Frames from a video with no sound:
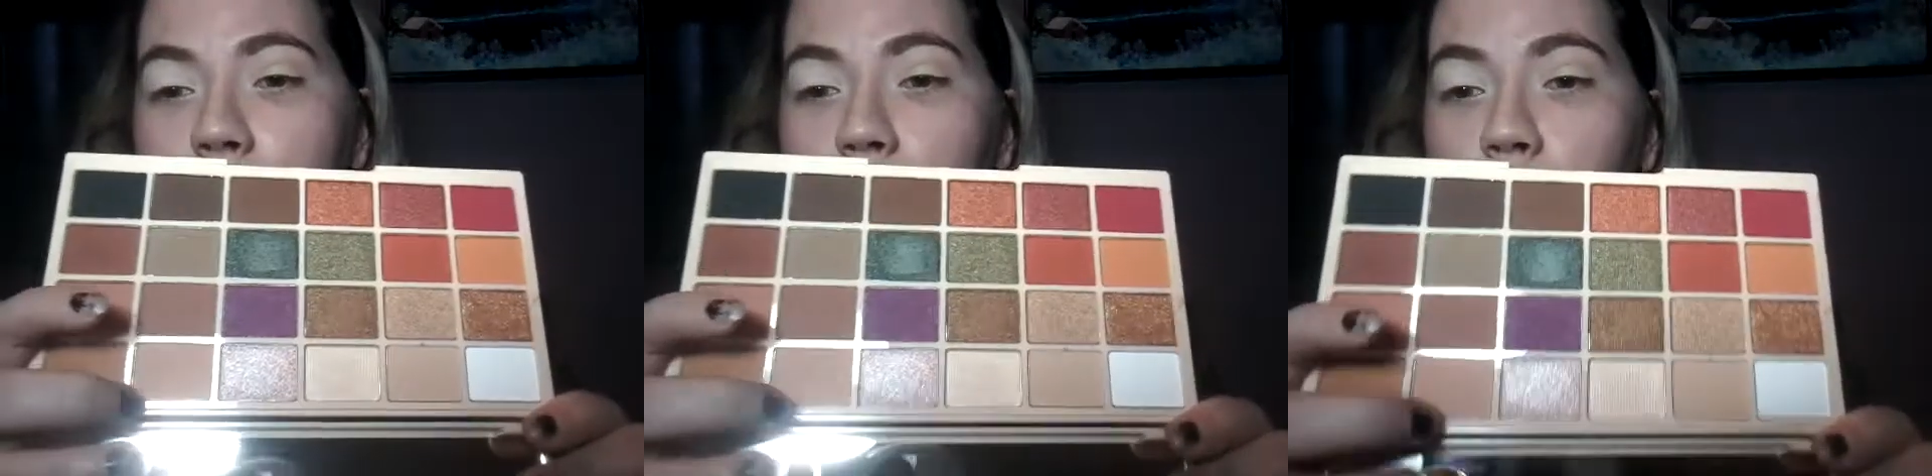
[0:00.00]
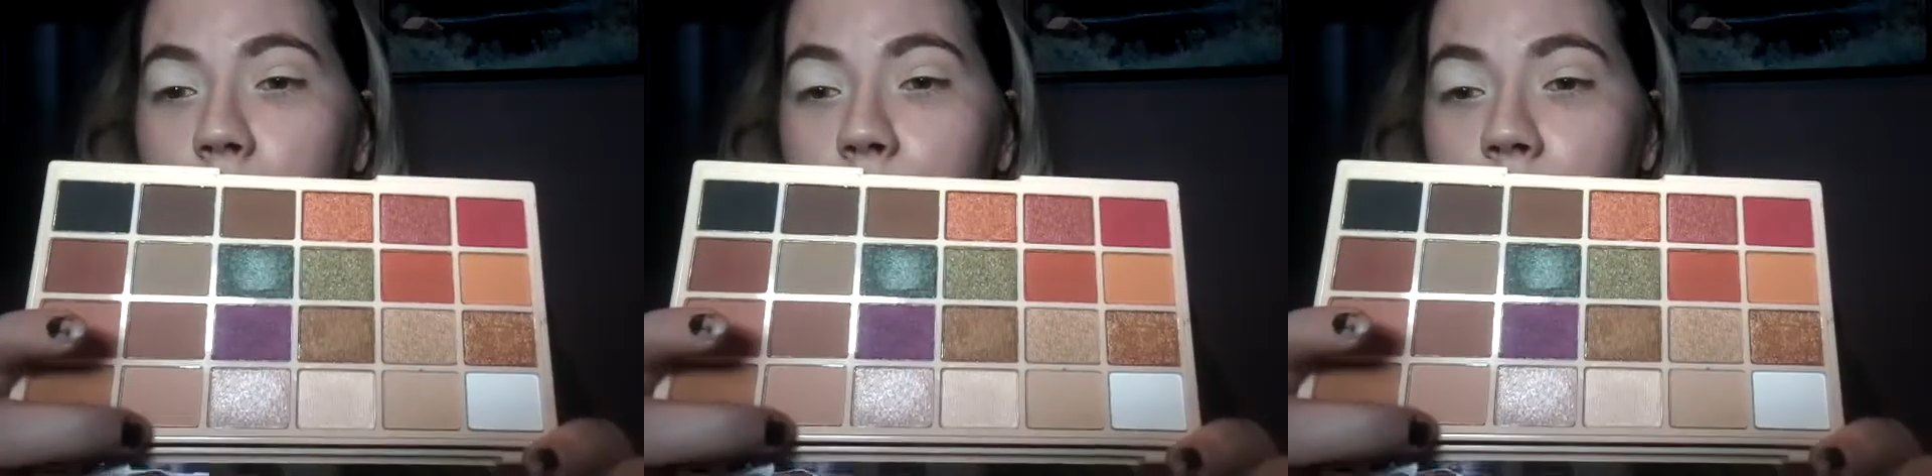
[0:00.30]

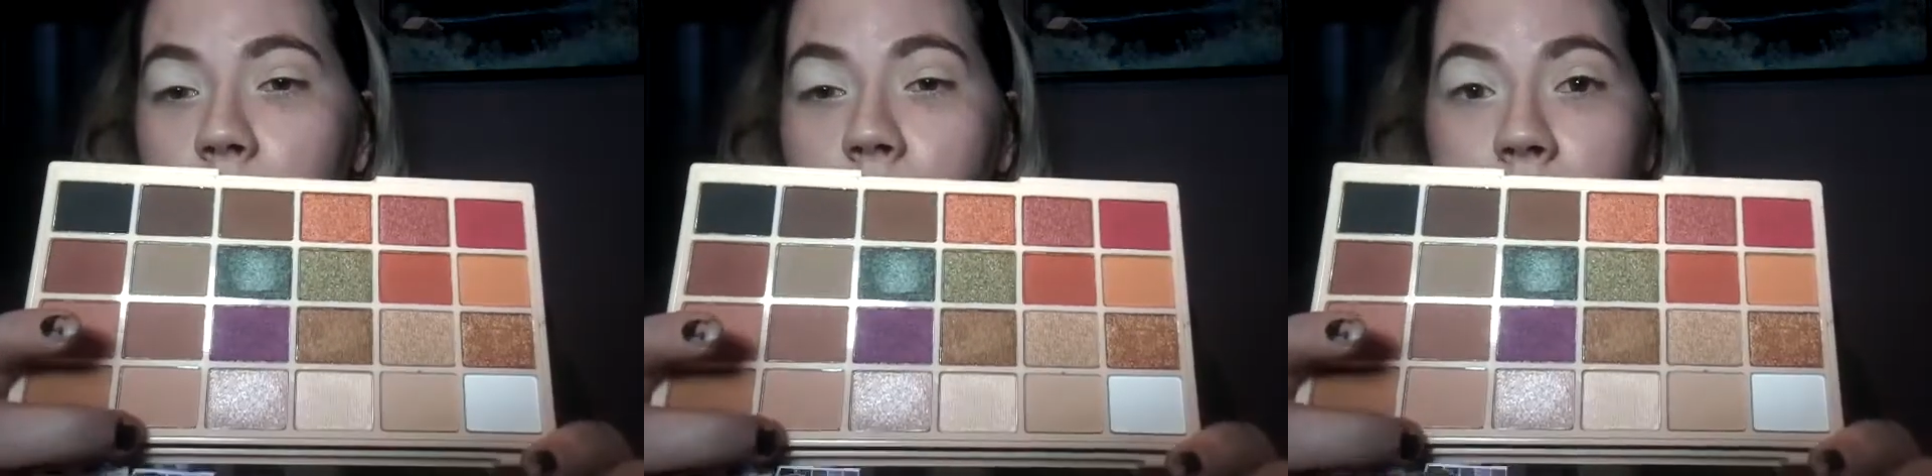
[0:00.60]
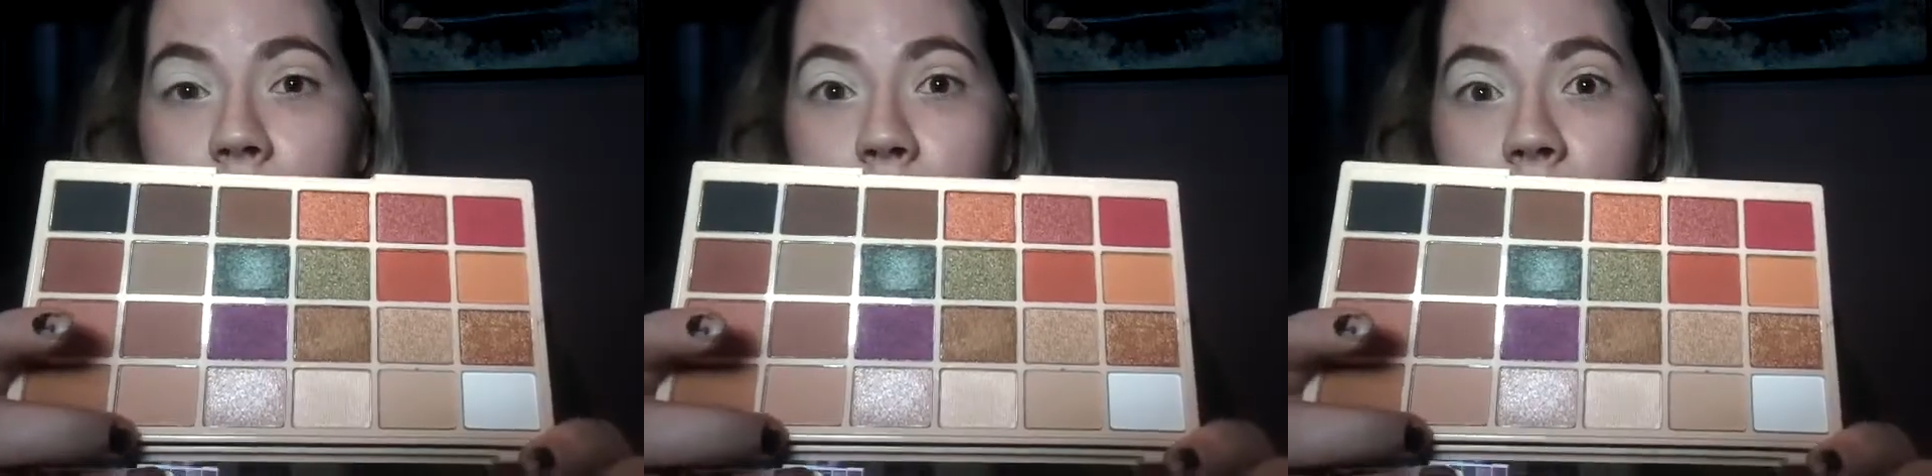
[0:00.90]
warmer
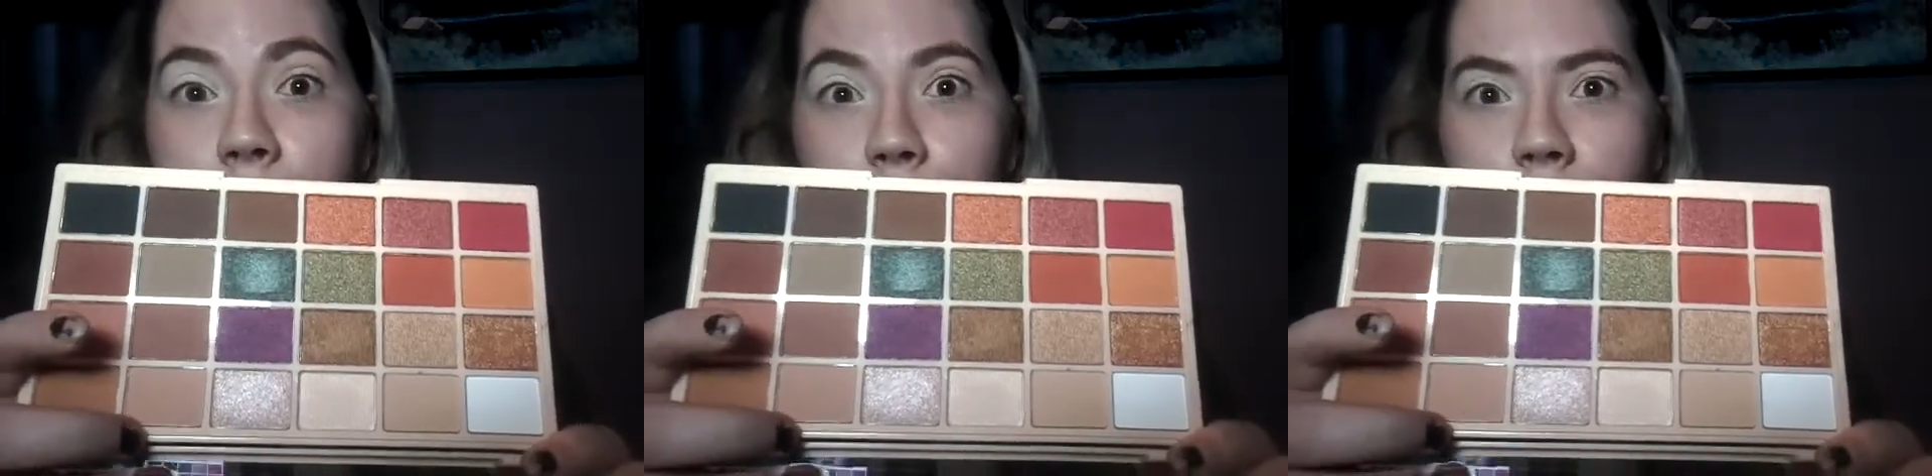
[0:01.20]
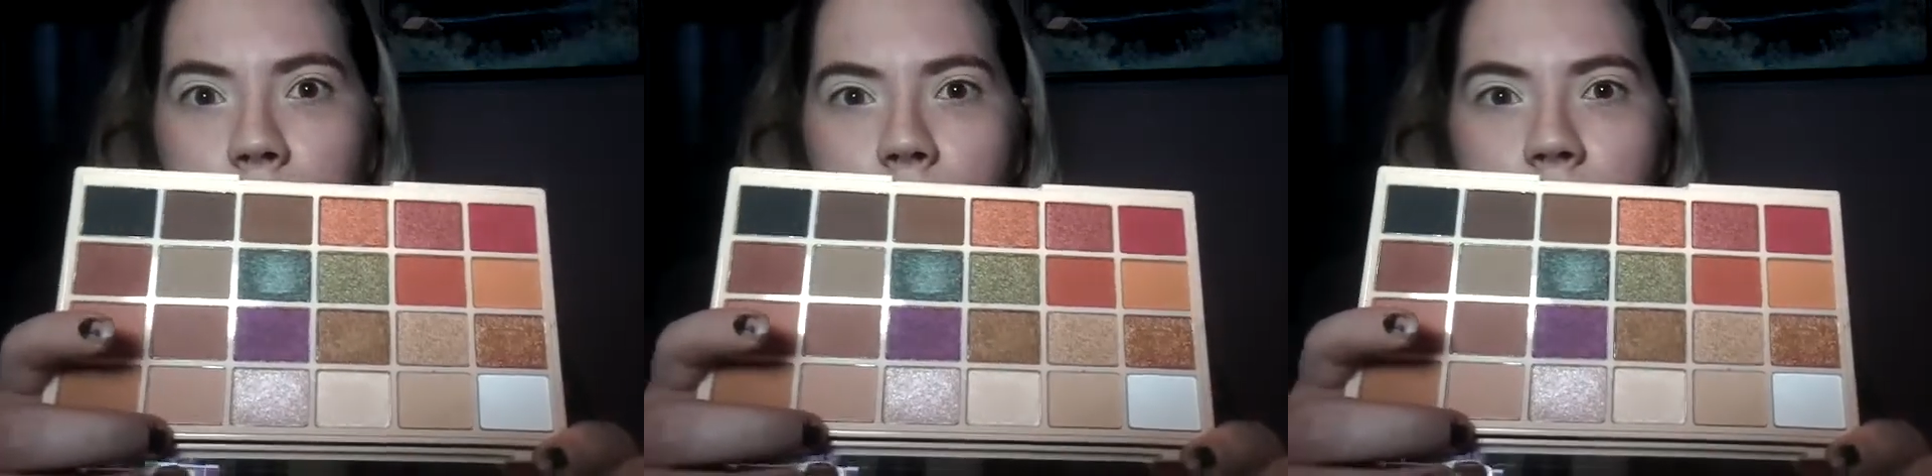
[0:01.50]
in the
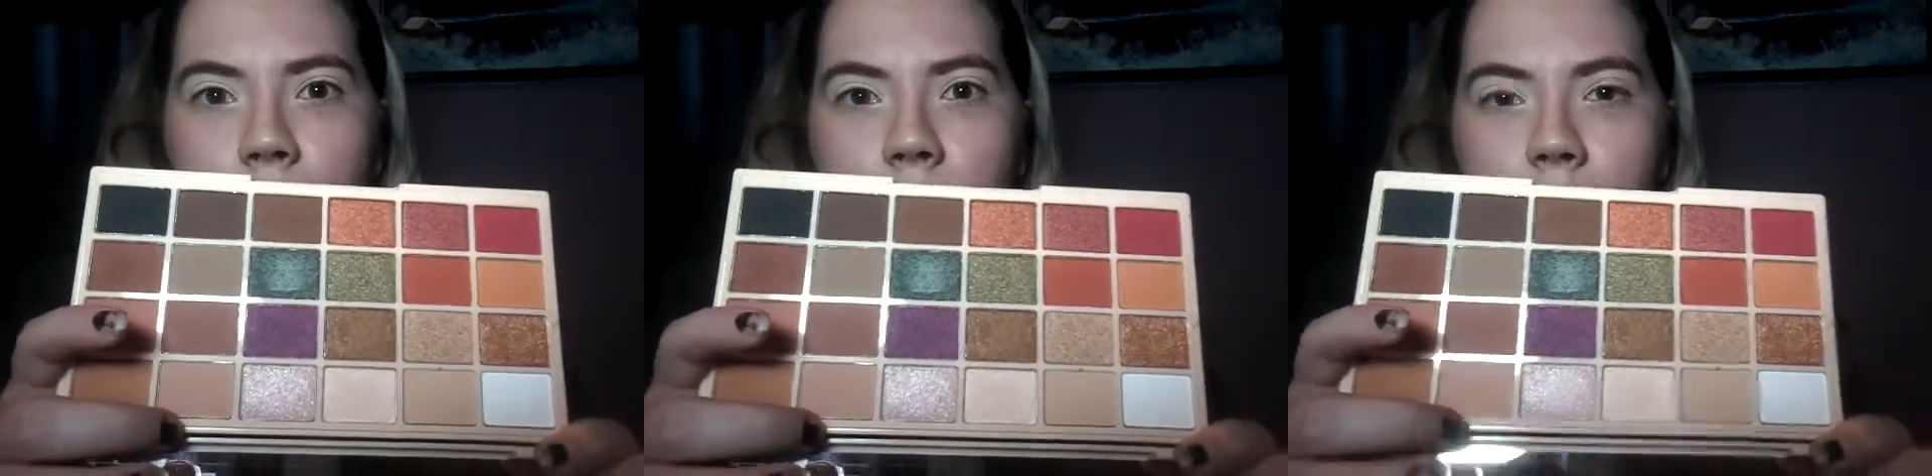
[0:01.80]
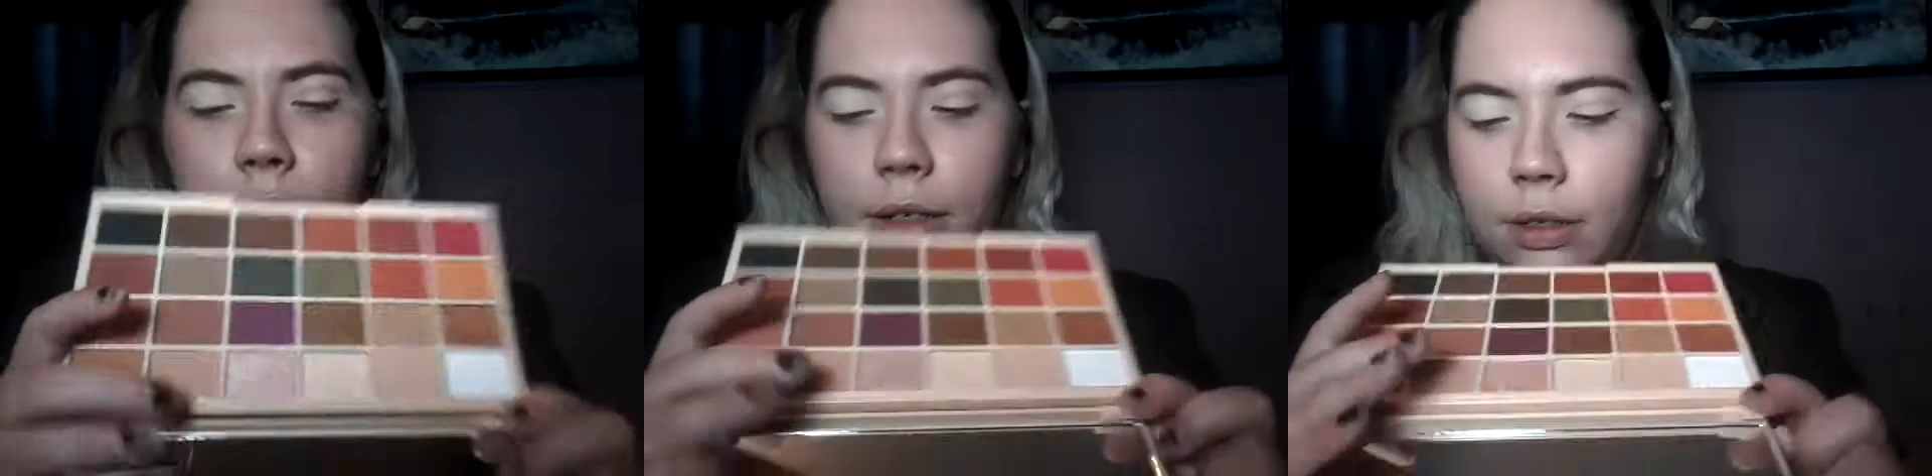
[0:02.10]
pan than a